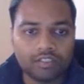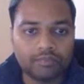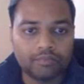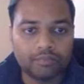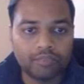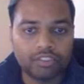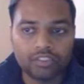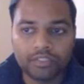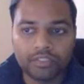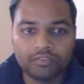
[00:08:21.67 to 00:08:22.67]

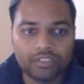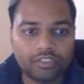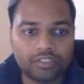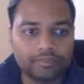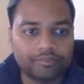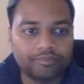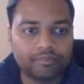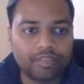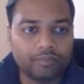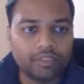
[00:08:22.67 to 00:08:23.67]
Membership, anyone
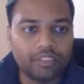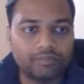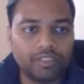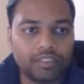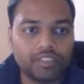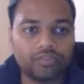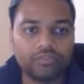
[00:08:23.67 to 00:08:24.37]
membership, there is no